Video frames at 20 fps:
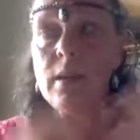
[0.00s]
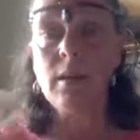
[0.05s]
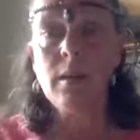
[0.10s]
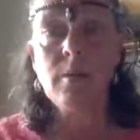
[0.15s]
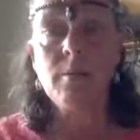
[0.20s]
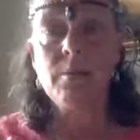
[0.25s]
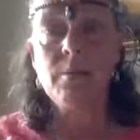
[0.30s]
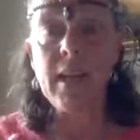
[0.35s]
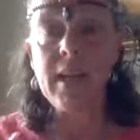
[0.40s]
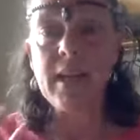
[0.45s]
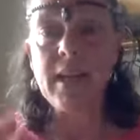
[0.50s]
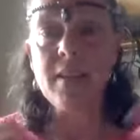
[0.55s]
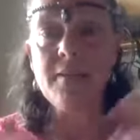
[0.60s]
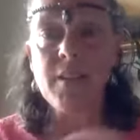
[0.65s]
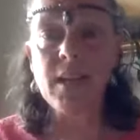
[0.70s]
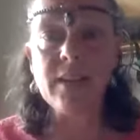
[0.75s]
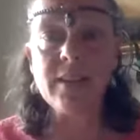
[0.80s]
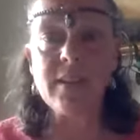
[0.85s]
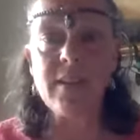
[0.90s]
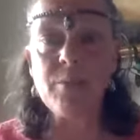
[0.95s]
many of
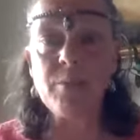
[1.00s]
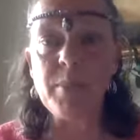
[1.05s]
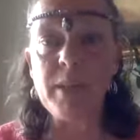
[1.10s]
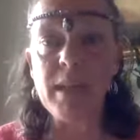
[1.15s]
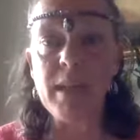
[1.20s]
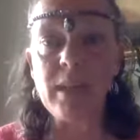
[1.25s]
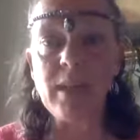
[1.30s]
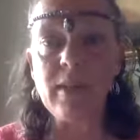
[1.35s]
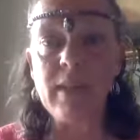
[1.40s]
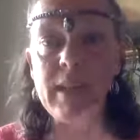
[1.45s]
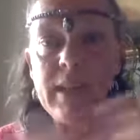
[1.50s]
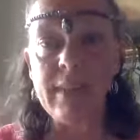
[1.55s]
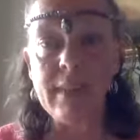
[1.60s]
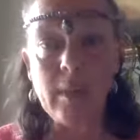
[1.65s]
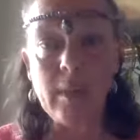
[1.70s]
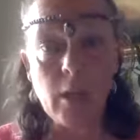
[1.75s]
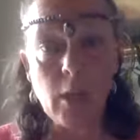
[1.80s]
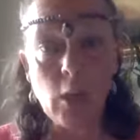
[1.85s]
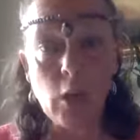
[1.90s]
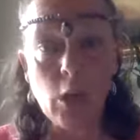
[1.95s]
us have been in
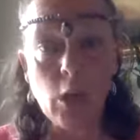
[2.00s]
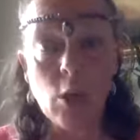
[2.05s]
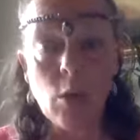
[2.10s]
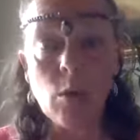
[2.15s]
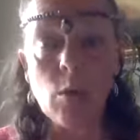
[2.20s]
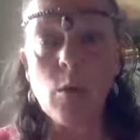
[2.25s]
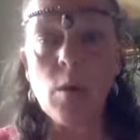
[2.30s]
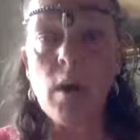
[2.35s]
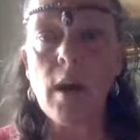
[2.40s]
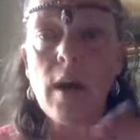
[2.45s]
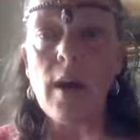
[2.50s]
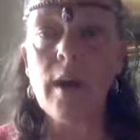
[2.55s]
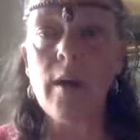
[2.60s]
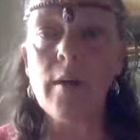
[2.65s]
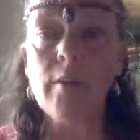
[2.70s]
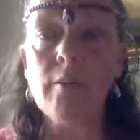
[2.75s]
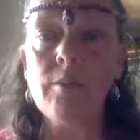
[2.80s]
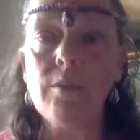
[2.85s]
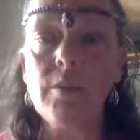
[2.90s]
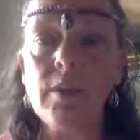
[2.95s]
the know
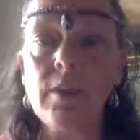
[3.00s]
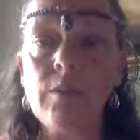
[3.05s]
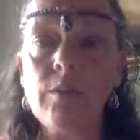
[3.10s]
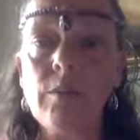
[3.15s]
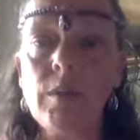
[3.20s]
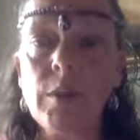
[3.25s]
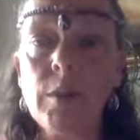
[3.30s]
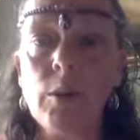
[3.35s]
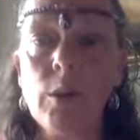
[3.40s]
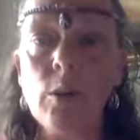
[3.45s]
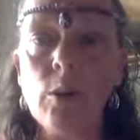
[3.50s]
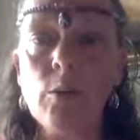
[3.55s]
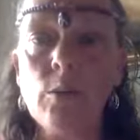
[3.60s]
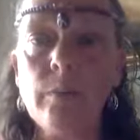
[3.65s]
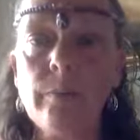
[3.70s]
of, you know,